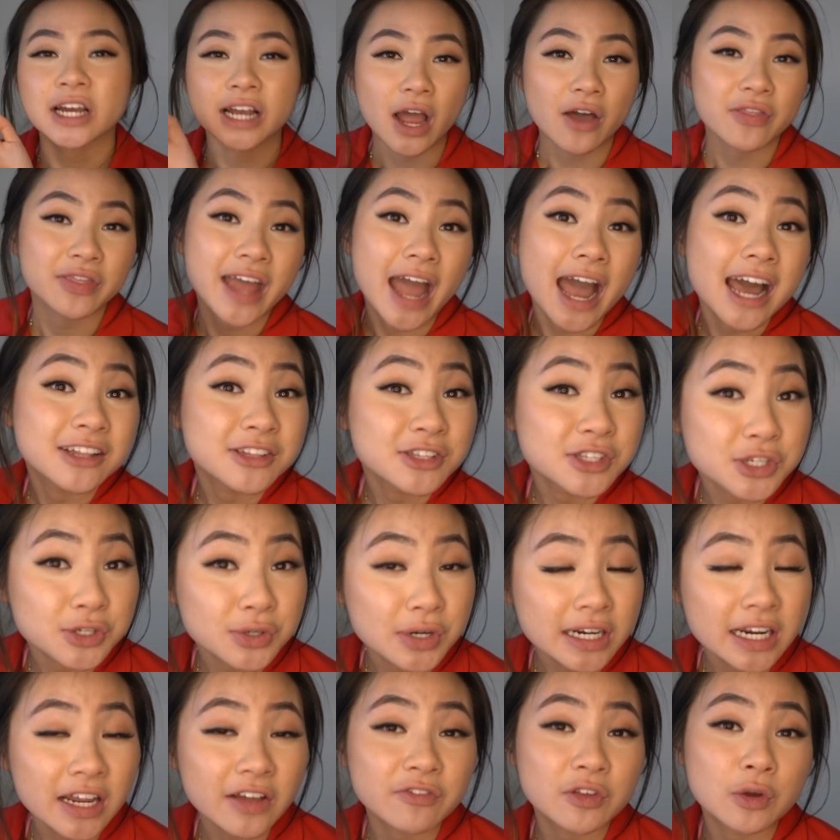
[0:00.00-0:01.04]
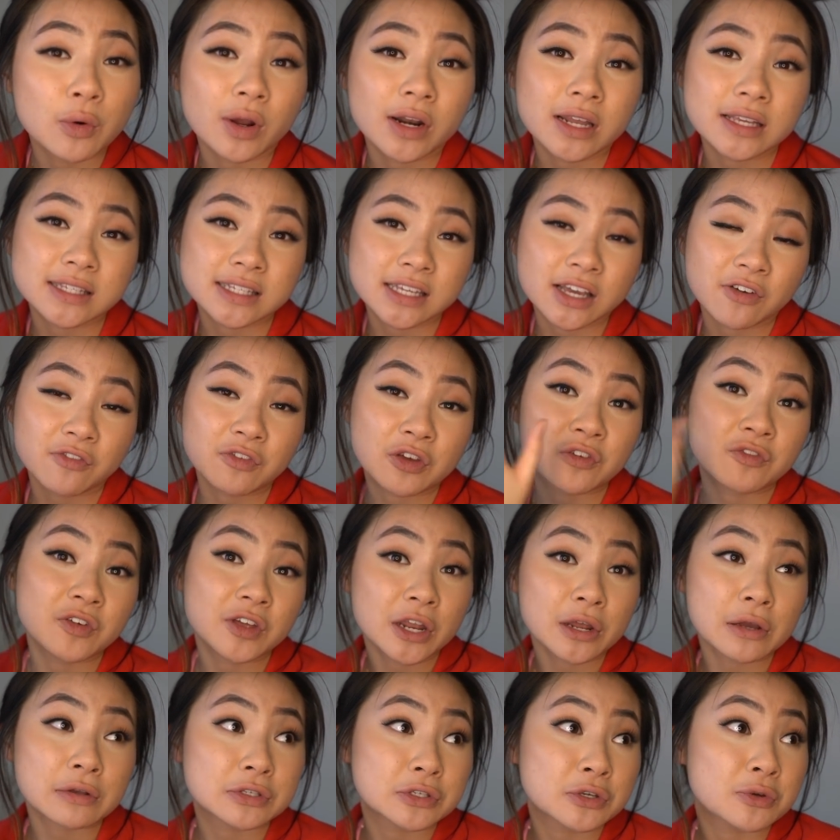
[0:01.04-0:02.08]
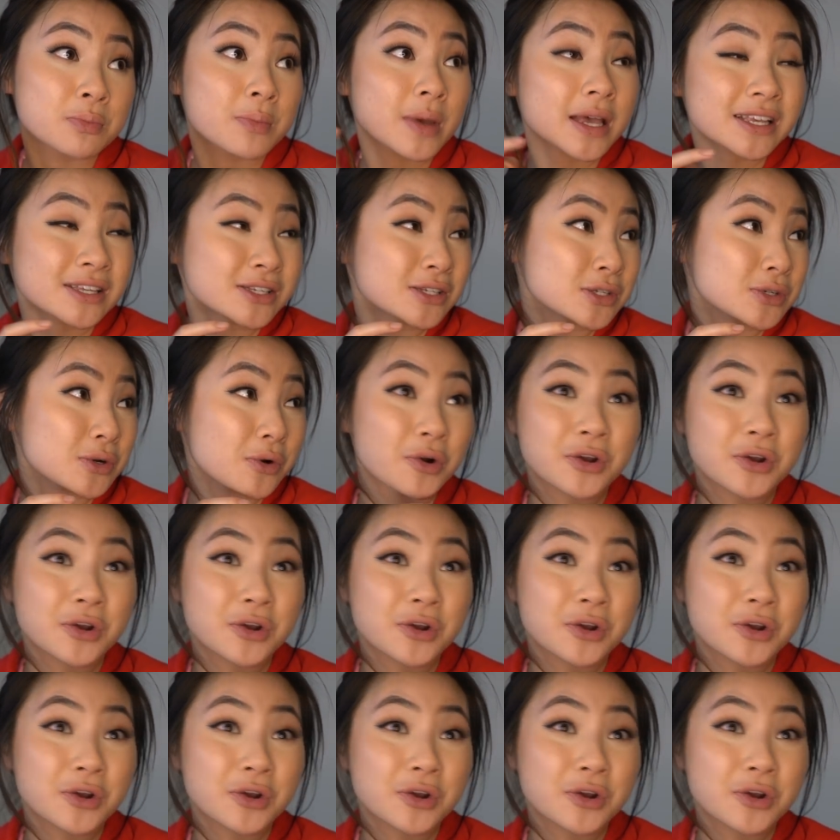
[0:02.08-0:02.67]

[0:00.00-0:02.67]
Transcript: I got the end screen if you want to see a few videos you missed,